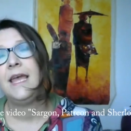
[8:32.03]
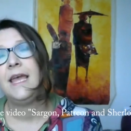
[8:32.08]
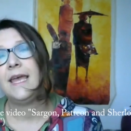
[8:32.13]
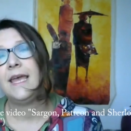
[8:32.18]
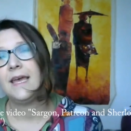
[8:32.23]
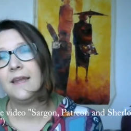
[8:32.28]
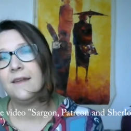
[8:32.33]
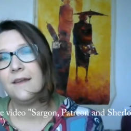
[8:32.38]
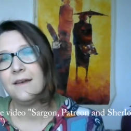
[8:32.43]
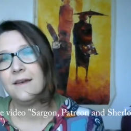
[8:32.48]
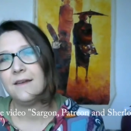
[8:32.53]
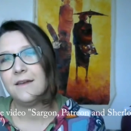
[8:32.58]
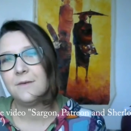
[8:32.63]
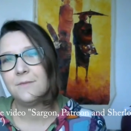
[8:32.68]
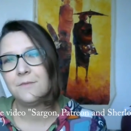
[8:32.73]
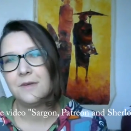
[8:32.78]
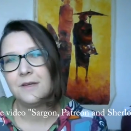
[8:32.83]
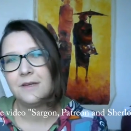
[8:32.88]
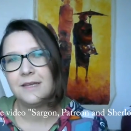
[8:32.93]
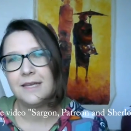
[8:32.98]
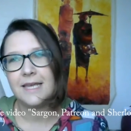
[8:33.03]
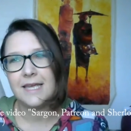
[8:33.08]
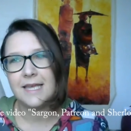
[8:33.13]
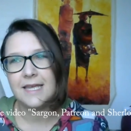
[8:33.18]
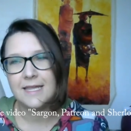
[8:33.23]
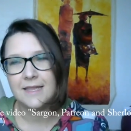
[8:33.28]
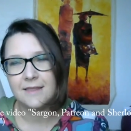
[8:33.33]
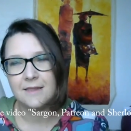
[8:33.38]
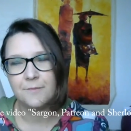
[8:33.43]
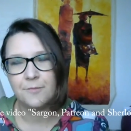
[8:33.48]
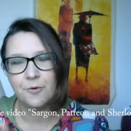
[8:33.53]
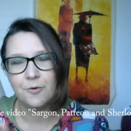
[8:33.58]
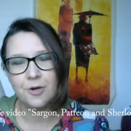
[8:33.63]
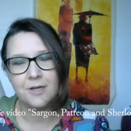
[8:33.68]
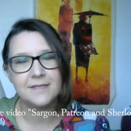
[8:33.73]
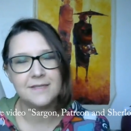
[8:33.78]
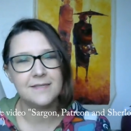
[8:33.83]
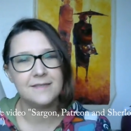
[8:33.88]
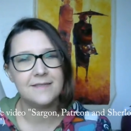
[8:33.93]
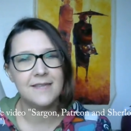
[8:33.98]
And I am in the
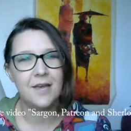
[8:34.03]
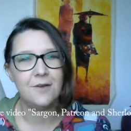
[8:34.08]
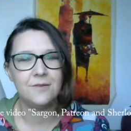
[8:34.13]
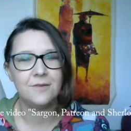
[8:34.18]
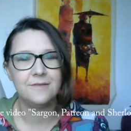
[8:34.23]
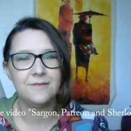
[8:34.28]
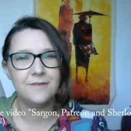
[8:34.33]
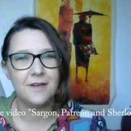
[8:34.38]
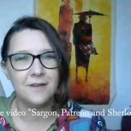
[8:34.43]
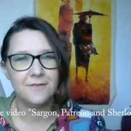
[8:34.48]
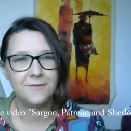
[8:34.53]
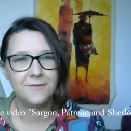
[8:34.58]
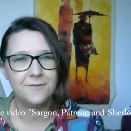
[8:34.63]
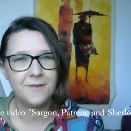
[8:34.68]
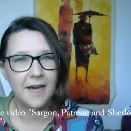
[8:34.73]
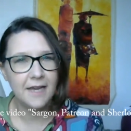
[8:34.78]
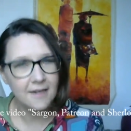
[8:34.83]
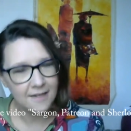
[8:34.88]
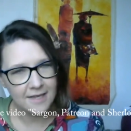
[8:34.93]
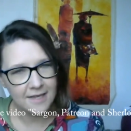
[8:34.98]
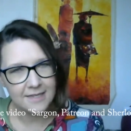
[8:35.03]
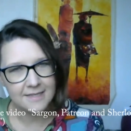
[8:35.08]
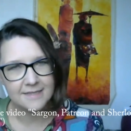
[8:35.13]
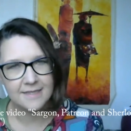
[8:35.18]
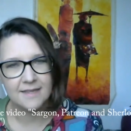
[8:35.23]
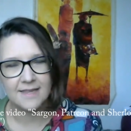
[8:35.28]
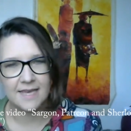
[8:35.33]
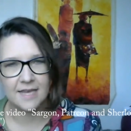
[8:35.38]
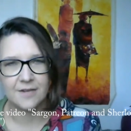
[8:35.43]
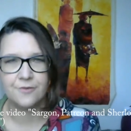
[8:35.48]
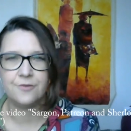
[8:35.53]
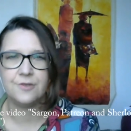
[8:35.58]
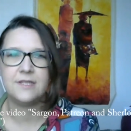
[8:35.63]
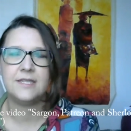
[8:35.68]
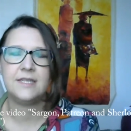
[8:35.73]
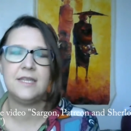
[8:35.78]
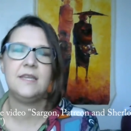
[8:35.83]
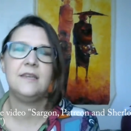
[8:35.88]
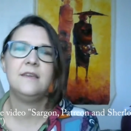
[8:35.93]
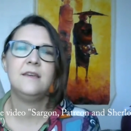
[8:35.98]
process now of, of finalizing that
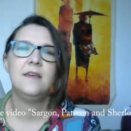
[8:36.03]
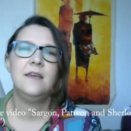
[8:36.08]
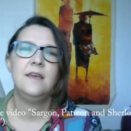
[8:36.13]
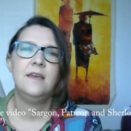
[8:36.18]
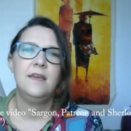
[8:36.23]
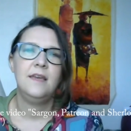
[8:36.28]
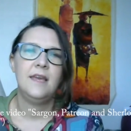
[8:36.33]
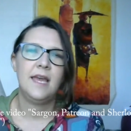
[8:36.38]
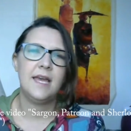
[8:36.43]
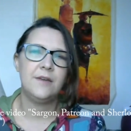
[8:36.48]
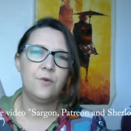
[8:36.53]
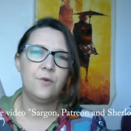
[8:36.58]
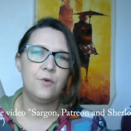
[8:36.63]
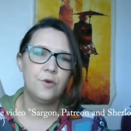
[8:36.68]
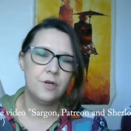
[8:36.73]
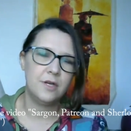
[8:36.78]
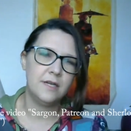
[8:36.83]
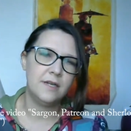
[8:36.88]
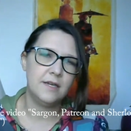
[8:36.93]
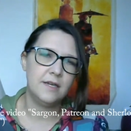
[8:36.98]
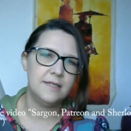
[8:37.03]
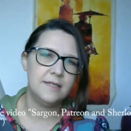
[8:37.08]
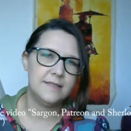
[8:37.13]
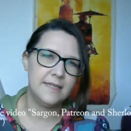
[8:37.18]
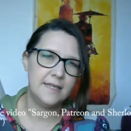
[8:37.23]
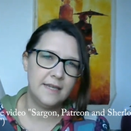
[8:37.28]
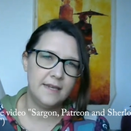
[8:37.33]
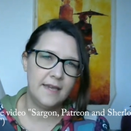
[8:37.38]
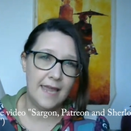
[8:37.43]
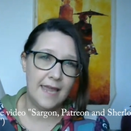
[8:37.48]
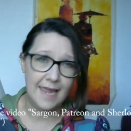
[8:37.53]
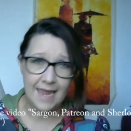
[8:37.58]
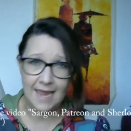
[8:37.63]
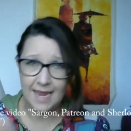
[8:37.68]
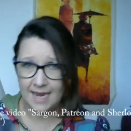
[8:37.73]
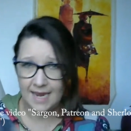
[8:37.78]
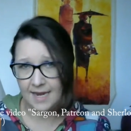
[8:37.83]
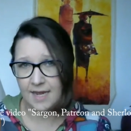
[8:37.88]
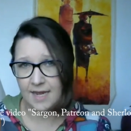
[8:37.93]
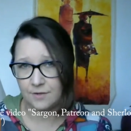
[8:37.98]
critique and organizing a
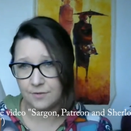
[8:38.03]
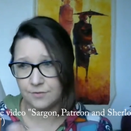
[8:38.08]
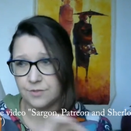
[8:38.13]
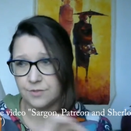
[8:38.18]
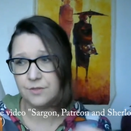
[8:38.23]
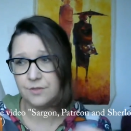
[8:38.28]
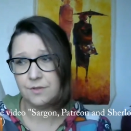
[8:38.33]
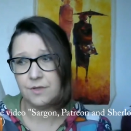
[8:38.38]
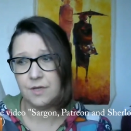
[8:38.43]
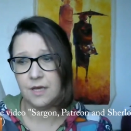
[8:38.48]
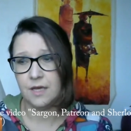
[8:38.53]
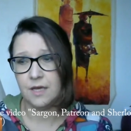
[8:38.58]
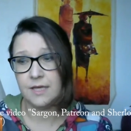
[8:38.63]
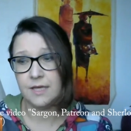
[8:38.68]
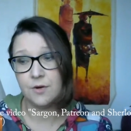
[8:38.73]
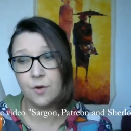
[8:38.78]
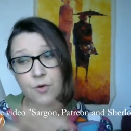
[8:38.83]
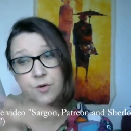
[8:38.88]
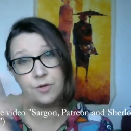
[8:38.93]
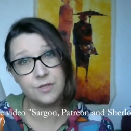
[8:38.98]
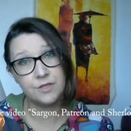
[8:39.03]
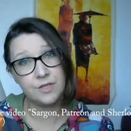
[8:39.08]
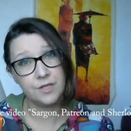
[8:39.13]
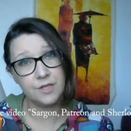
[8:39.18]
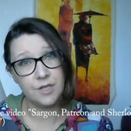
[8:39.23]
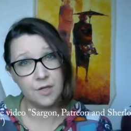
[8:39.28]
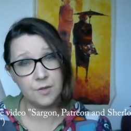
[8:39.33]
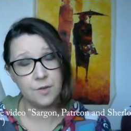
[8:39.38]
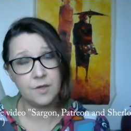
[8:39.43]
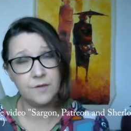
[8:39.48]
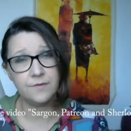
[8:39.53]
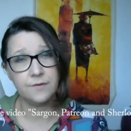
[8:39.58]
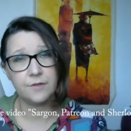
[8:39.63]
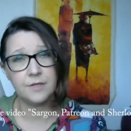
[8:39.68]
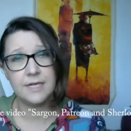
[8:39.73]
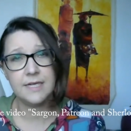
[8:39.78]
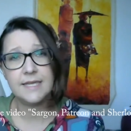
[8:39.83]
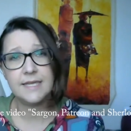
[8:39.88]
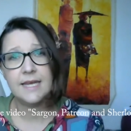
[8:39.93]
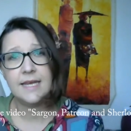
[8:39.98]
hangout uh, in order to go over
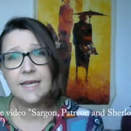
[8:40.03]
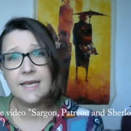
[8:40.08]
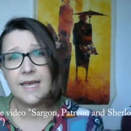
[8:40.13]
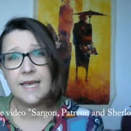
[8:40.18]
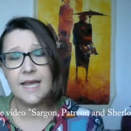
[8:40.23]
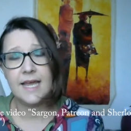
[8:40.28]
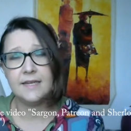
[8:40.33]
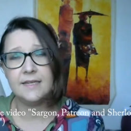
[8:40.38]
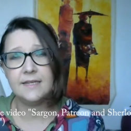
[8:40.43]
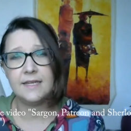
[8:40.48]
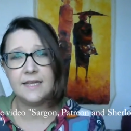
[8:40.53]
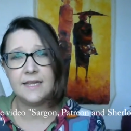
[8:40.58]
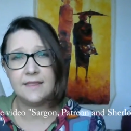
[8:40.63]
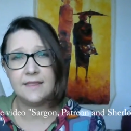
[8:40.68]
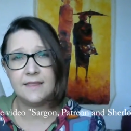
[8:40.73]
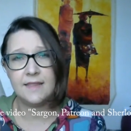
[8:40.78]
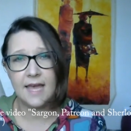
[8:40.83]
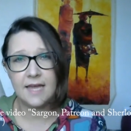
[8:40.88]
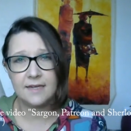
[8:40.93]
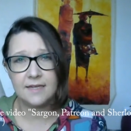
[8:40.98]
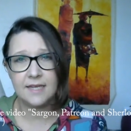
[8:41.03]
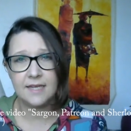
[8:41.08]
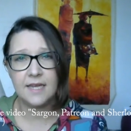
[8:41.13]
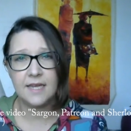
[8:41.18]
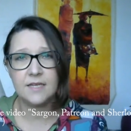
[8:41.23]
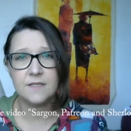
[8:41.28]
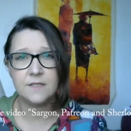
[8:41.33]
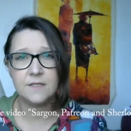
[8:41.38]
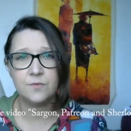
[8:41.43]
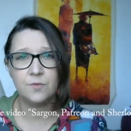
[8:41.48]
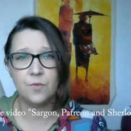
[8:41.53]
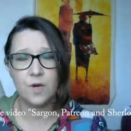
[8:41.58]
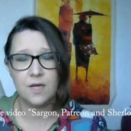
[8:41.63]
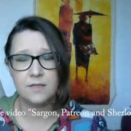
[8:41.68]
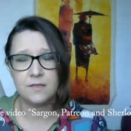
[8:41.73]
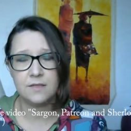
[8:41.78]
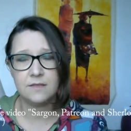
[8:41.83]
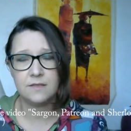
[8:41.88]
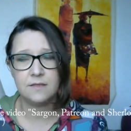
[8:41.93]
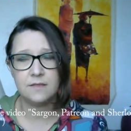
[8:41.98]
it. And in that case, what